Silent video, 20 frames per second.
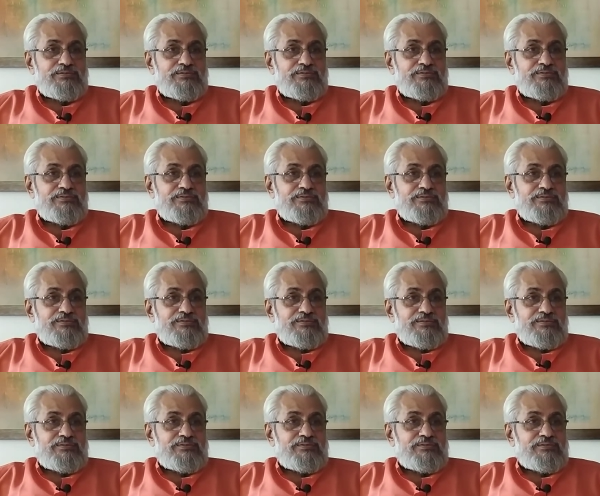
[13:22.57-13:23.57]

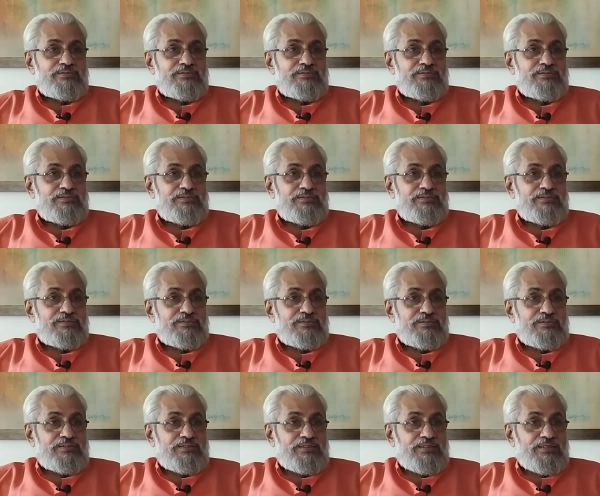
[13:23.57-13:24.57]

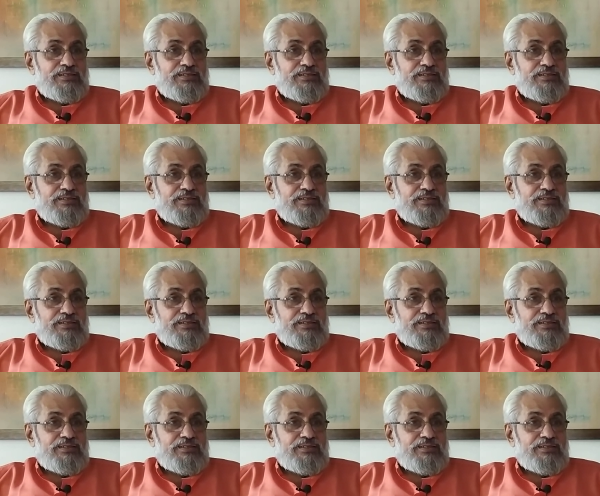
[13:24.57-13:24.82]
[no speech]